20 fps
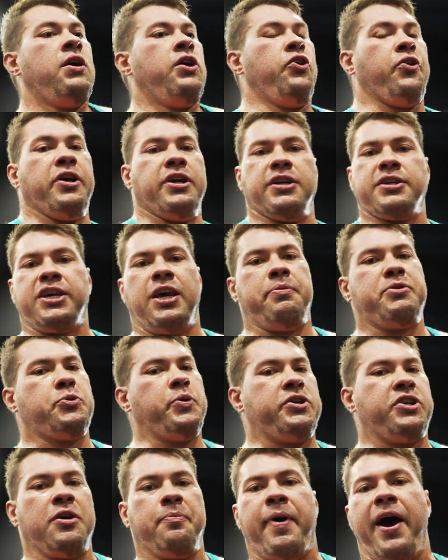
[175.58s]
you can just keep
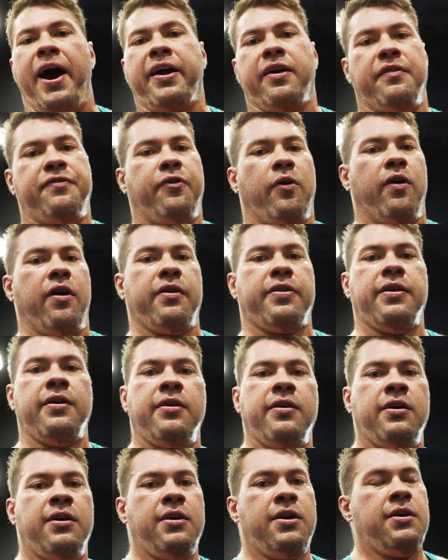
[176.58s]
switching back and forth.
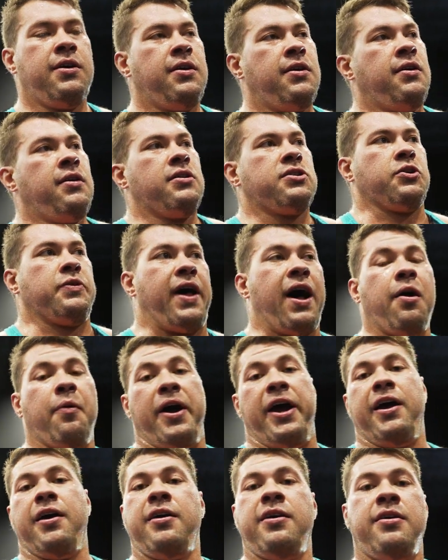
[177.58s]
So that
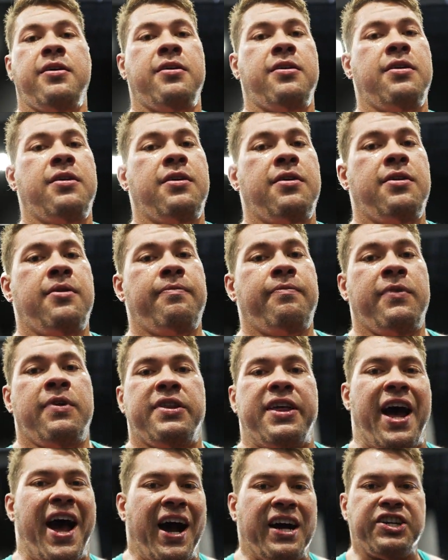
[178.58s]
way,
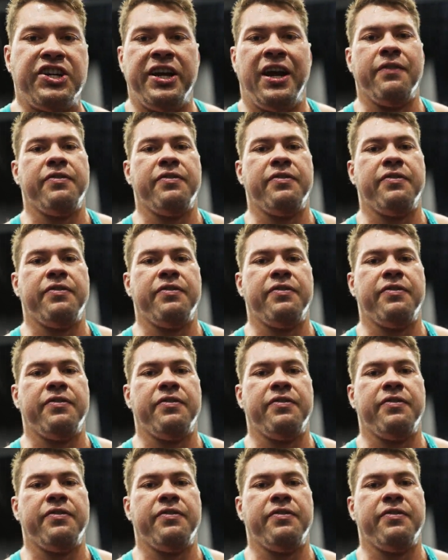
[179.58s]
the action